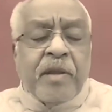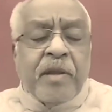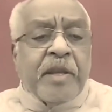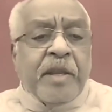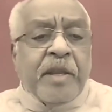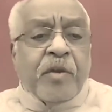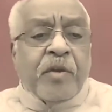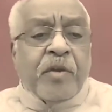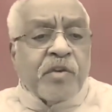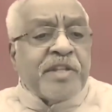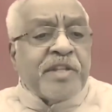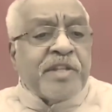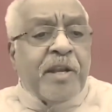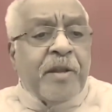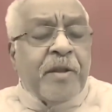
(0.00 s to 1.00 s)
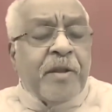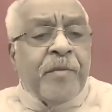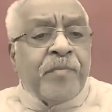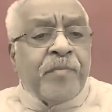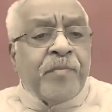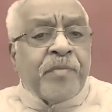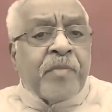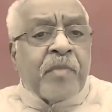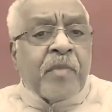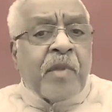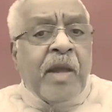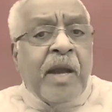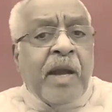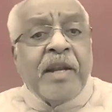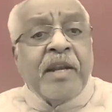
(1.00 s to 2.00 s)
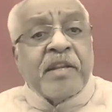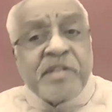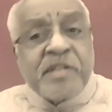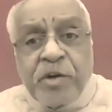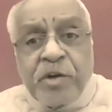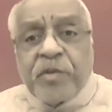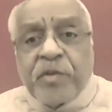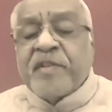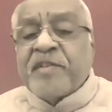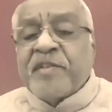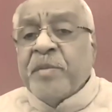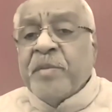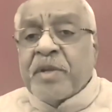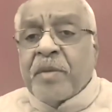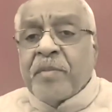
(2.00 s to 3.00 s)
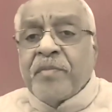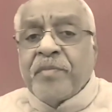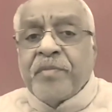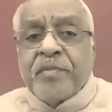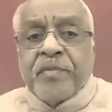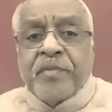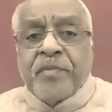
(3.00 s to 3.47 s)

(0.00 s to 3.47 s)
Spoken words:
and he knows that I listened to his symptom